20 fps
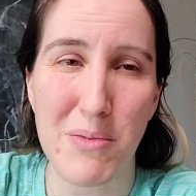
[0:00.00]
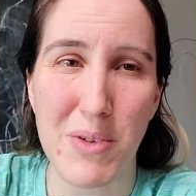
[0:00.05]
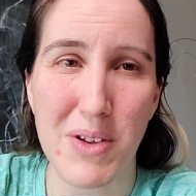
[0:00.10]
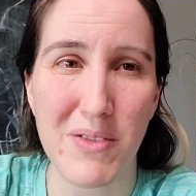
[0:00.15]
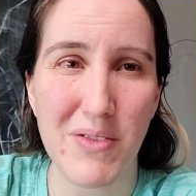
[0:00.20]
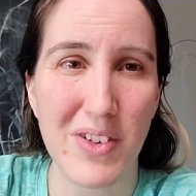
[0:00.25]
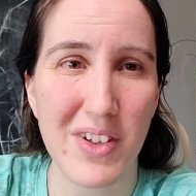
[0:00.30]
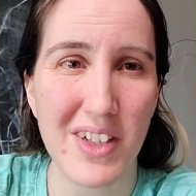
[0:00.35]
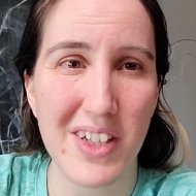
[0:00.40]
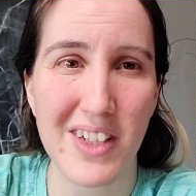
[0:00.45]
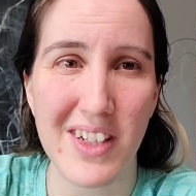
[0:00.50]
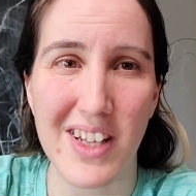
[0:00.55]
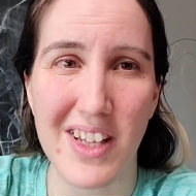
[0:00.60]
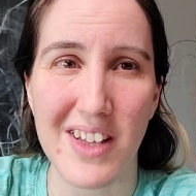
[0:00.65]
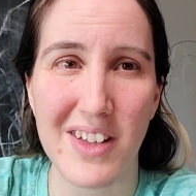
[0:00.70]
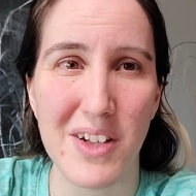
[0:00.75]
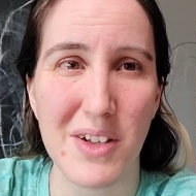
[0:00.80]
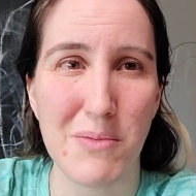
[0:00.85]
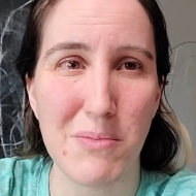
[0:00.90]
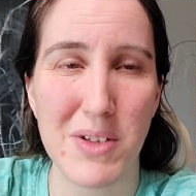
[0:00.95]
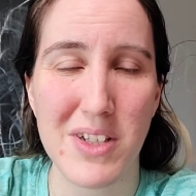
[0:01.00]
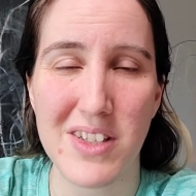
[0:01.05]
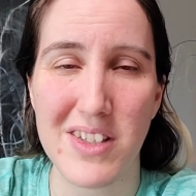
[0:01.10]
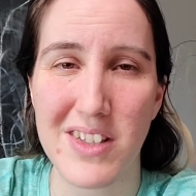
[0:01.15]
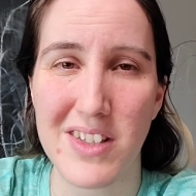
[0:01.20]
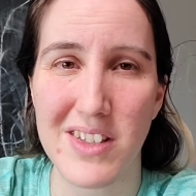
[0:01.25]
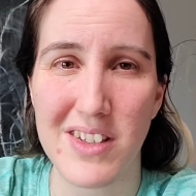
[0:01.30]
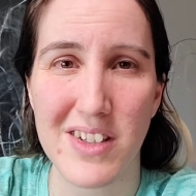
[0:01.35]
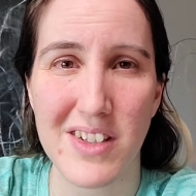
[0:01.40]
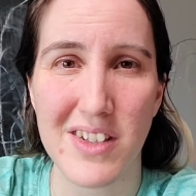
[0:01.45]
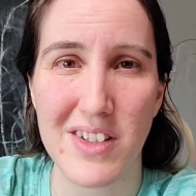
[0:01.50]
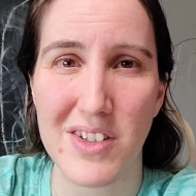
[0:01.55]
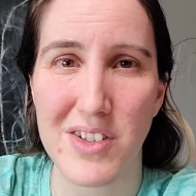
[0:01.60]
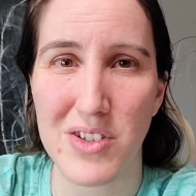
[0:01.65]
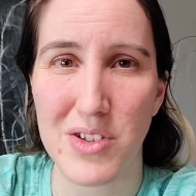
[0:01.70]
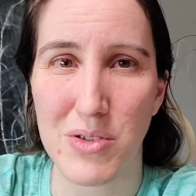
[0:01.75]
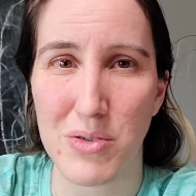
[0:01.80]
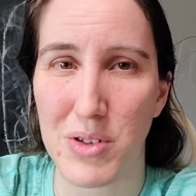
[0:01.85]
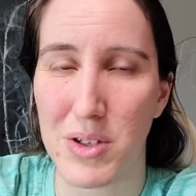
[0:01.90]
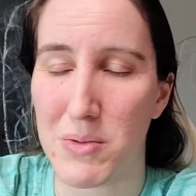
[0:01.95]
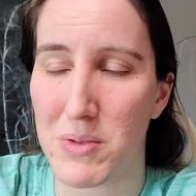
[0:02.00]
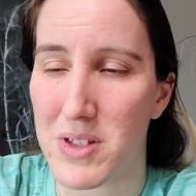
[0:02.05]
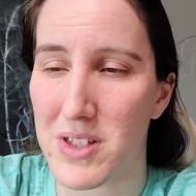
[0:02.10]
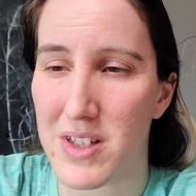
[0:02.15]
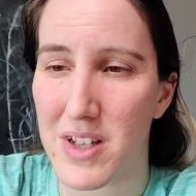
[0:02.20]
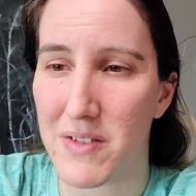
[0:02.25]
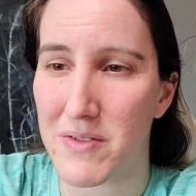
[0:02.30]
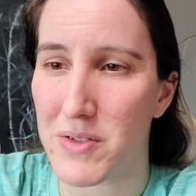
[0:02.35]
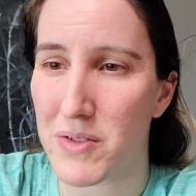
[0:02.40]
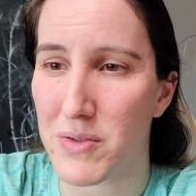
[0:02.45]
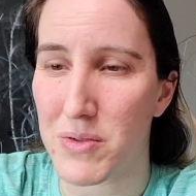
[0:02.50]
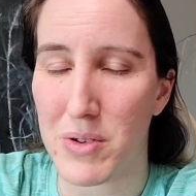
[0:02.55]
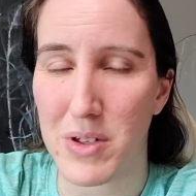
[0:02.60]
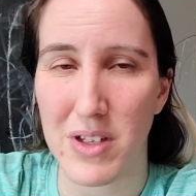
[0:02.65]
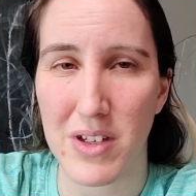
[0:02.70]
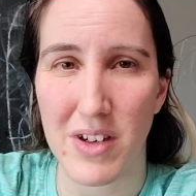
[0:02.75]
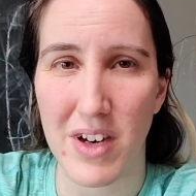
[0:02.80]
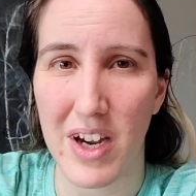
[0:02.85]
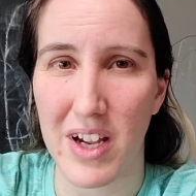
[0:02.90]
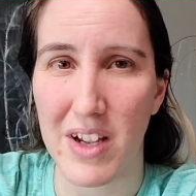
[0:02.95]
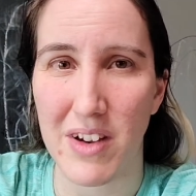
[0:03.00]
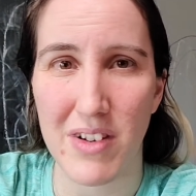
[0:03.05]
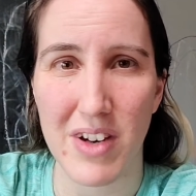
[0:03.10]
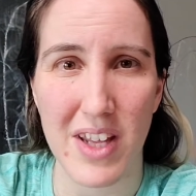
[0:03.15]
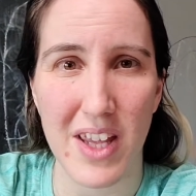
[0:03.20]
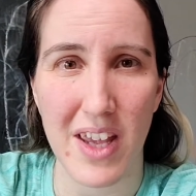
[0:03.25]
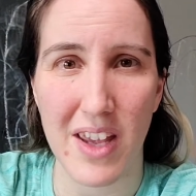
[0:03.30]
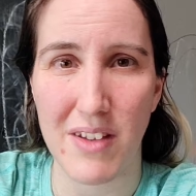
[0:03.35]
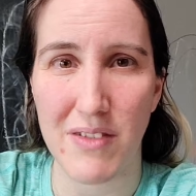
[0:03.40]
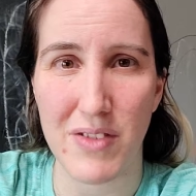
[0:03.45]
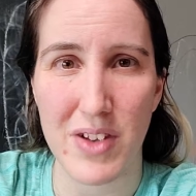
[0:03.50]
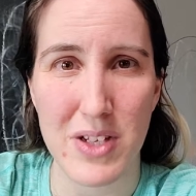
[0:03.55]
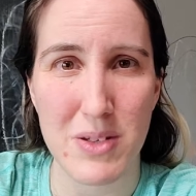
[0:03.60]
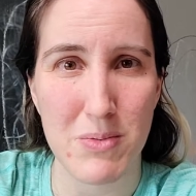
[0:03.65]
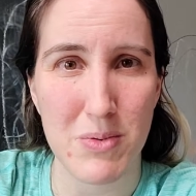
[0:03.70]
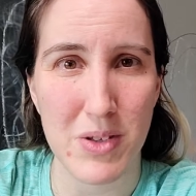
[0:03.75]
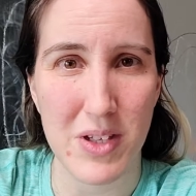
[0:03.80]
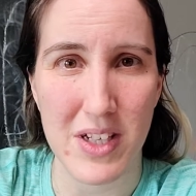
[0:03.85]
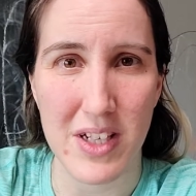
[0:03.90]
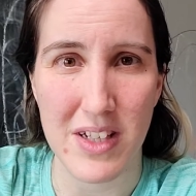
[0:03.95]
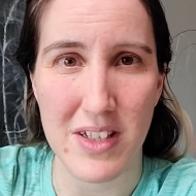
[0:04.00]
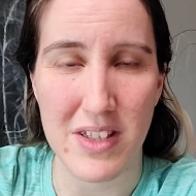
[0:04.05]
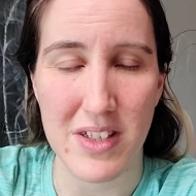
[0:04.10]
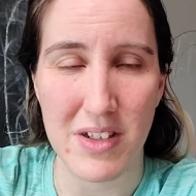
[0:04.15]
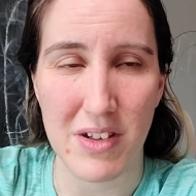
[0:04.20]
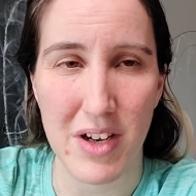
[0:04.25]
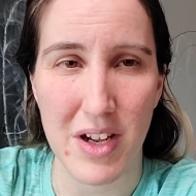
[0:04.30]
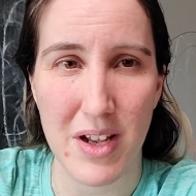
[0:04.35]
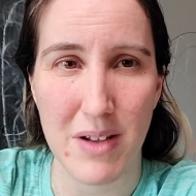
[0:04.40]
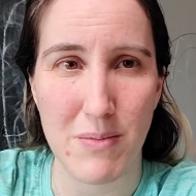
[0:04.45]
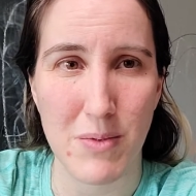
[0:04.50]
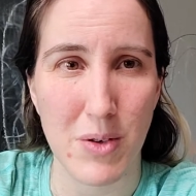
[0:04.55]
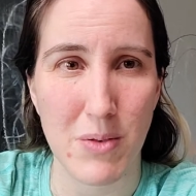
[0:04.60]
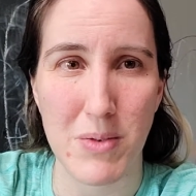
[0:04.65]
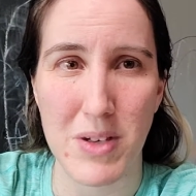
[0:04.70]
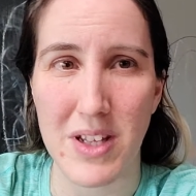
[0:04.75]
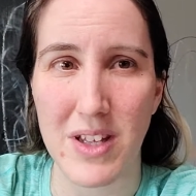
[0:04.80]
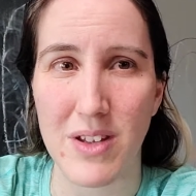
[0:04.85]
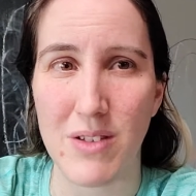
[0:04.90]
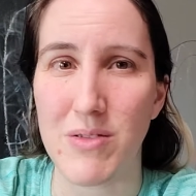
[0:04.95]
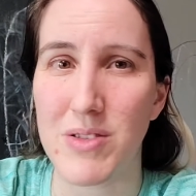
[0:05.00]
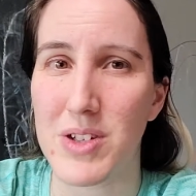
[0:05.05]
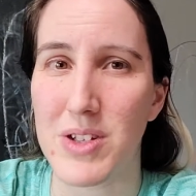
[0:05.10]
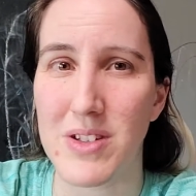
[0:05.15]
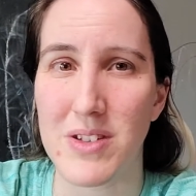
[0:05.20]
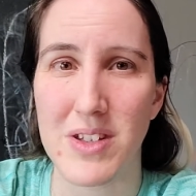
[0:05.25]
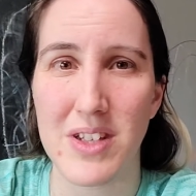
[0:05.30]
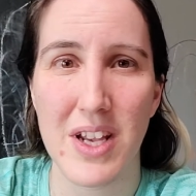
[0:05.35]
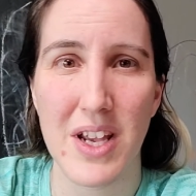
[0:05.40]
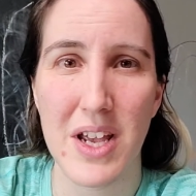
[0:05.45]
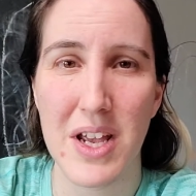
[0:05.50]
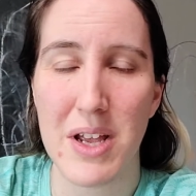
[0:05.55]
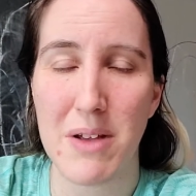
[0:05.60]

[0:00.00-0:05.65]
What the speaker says: I mean, fucking Elon Musk is gonna destroy what's left of Twitter. I already hate Facebook and Instagram. Nobody uses